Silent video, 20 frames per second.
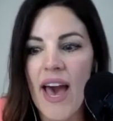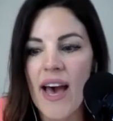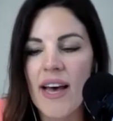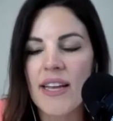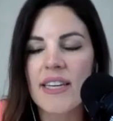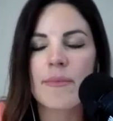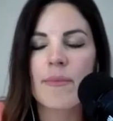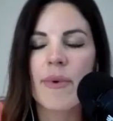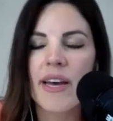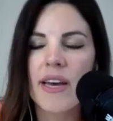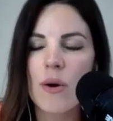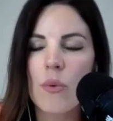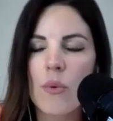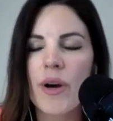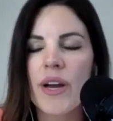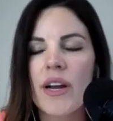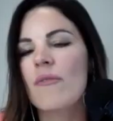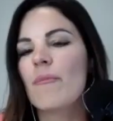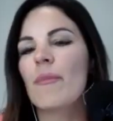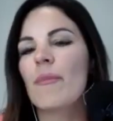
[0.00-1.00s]
And am I
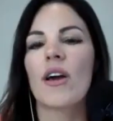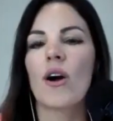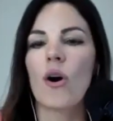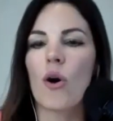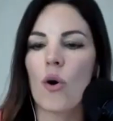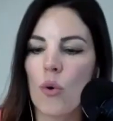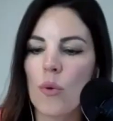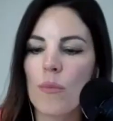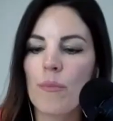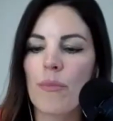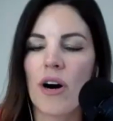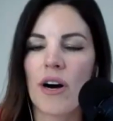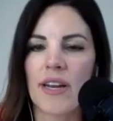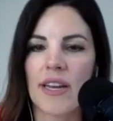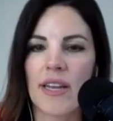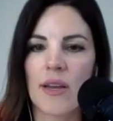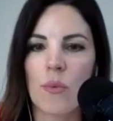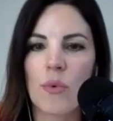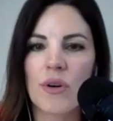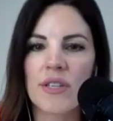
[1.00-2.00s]
aware of my own
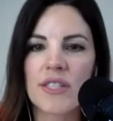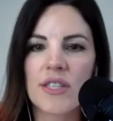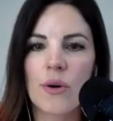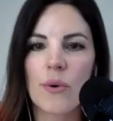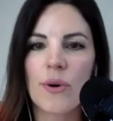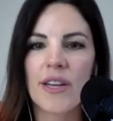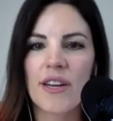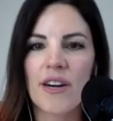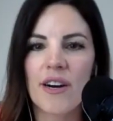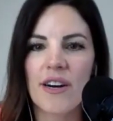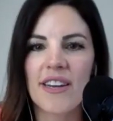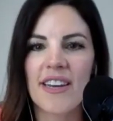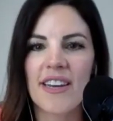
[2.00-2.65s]
body? What's going